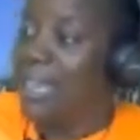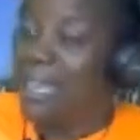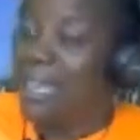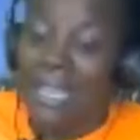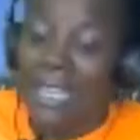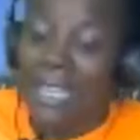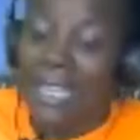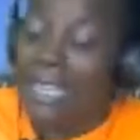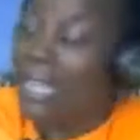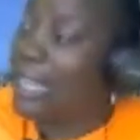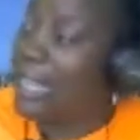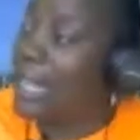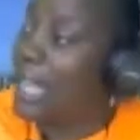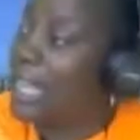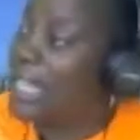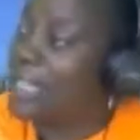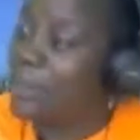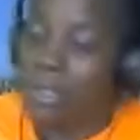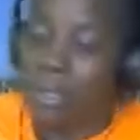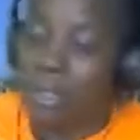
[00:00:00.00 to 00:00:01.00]
He didn't
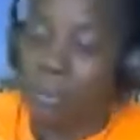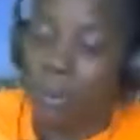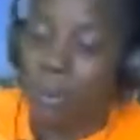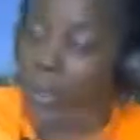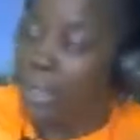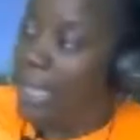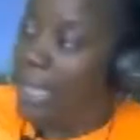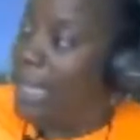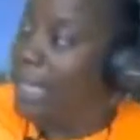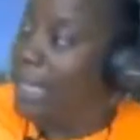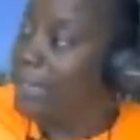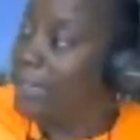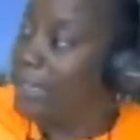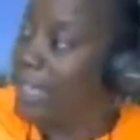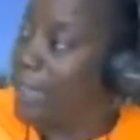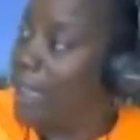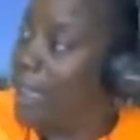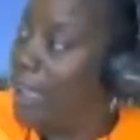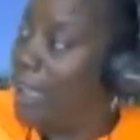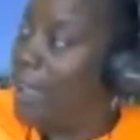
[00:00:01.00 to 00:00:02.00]
ask me to put on,
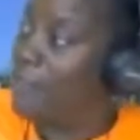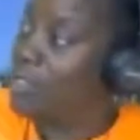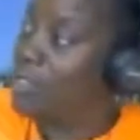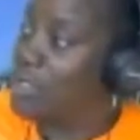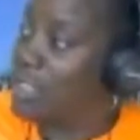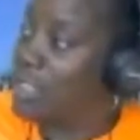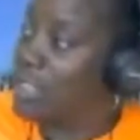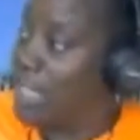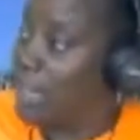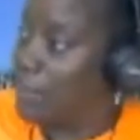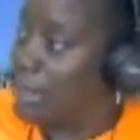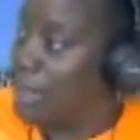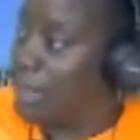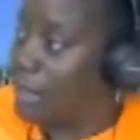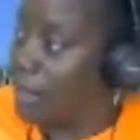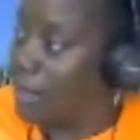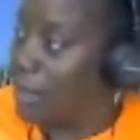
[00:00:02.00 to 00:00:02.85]
take off, just say I'm sorry.